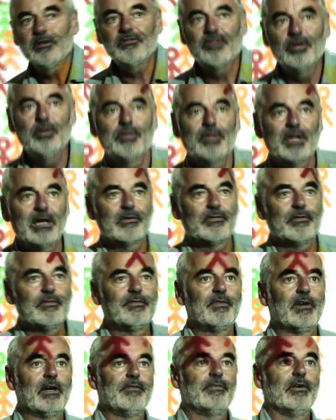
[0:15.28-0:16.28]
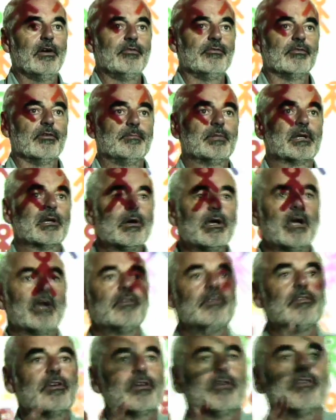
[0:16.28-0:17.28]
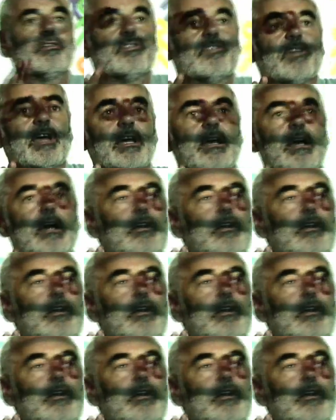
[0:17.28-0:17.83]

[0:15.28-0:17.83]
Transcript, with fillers: and 2,500. But I, I was going to say,